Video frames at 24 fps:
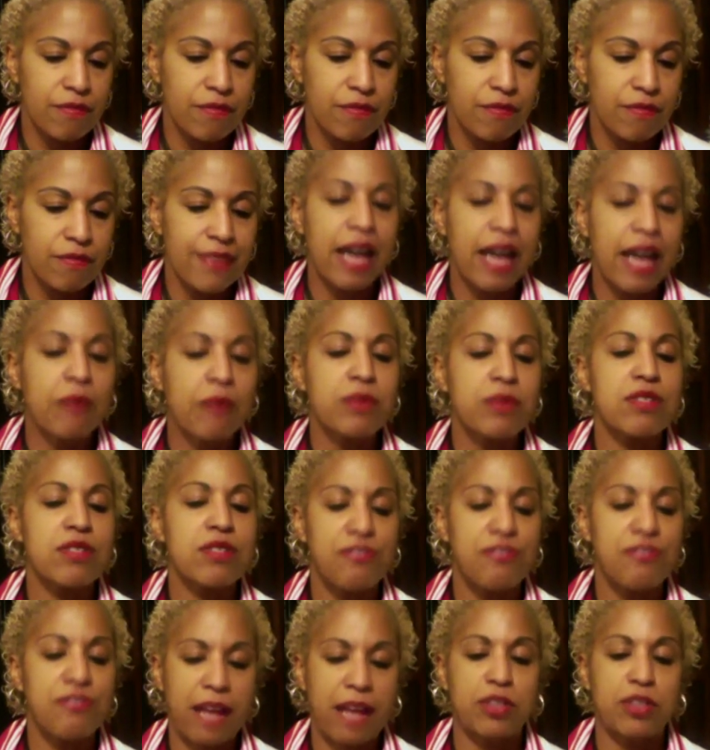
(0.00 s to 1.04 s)
That was his
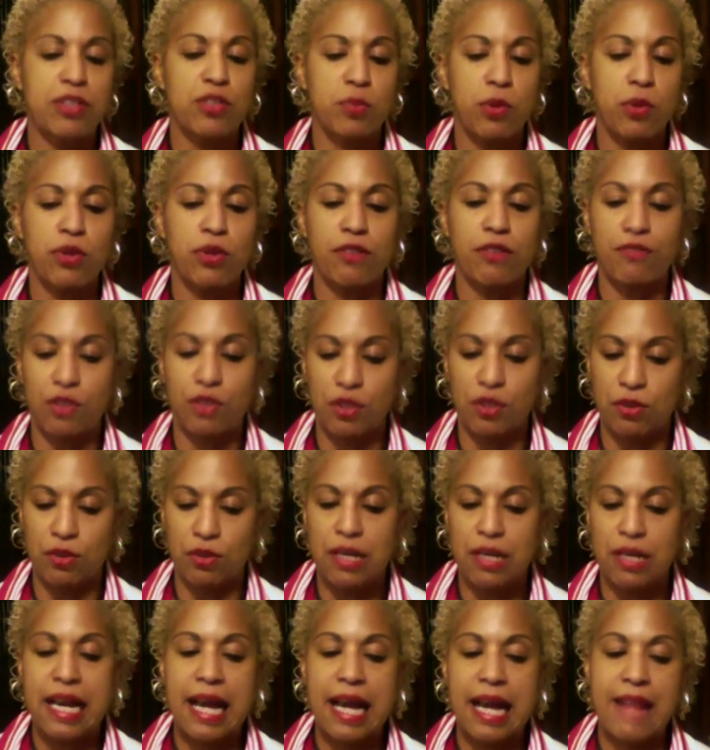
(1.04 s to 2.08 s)
family's point of view,
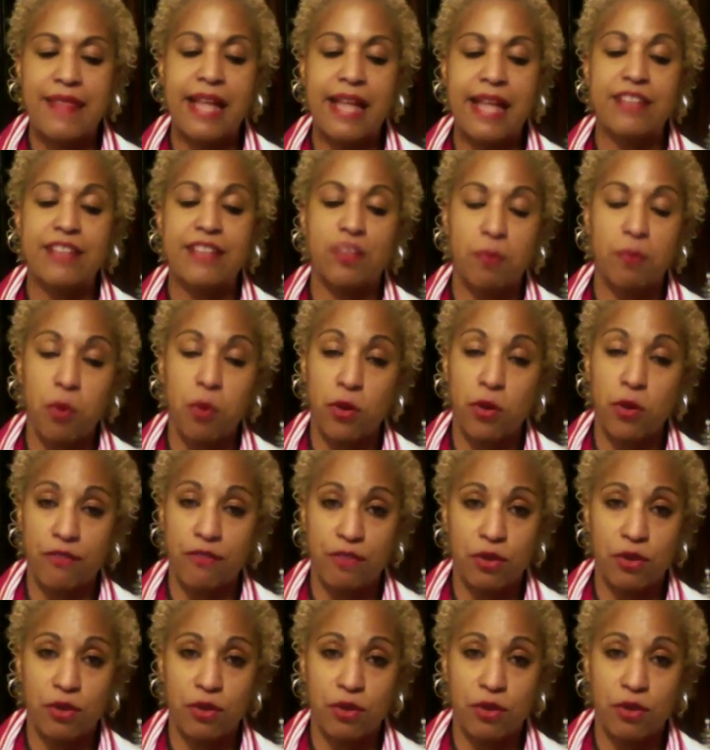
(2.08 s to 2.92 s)
and that's the point of view